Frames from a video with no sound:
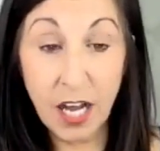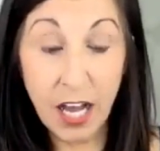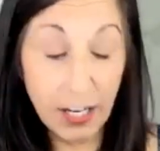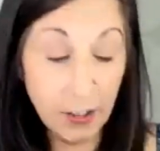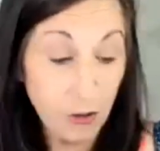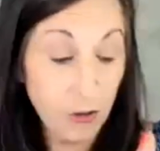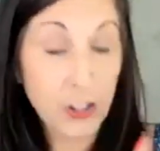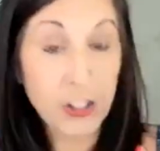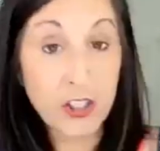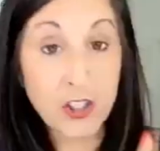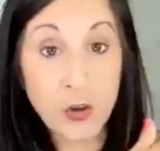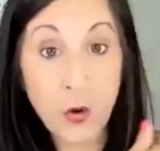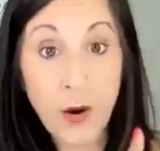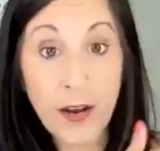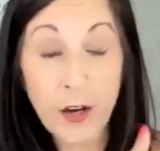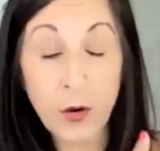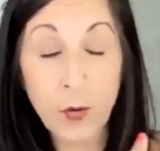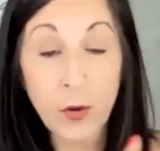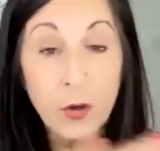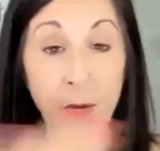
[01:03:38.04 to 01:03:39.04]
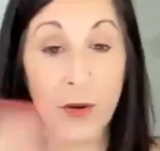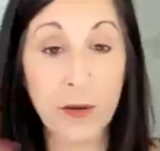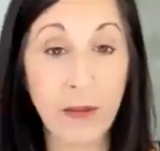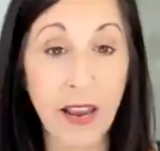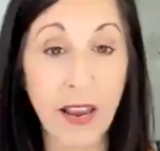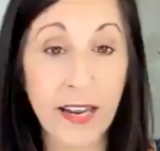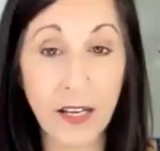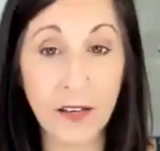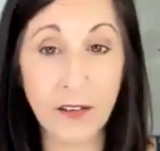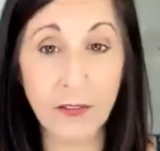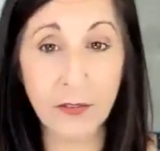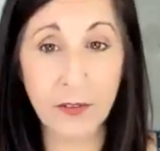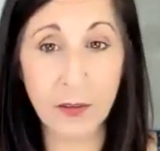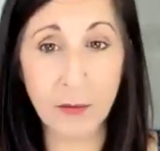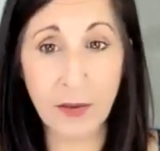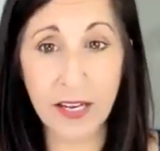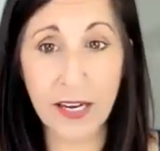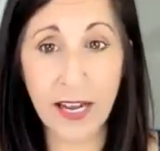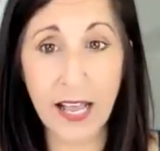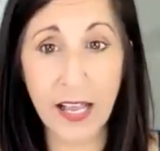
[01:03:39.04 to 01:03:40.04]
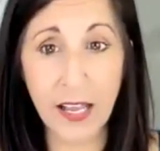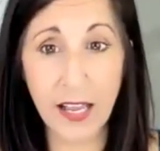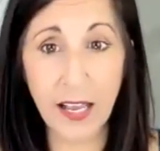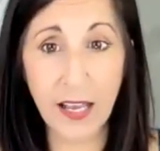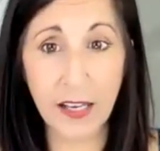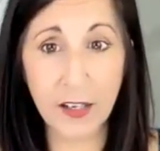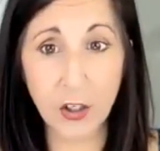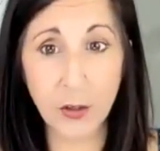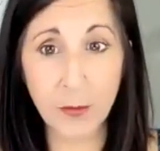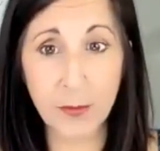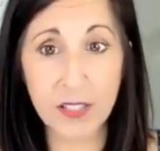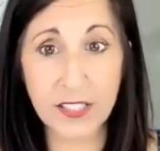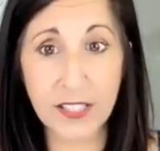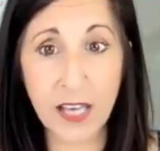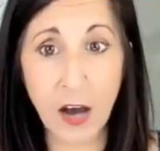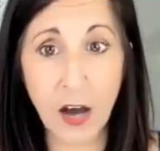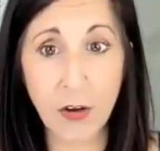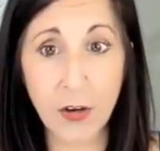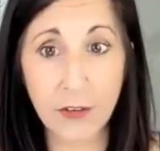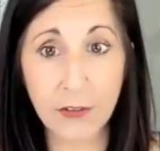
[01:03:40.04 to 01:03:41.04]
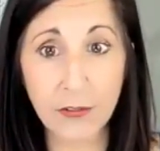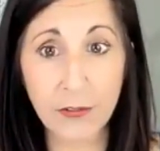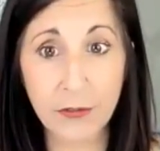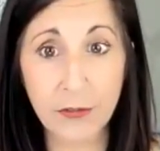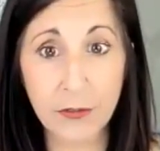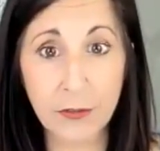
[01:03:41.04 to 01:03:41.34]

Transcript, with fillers: under the soil. What are we made of? You made humans out of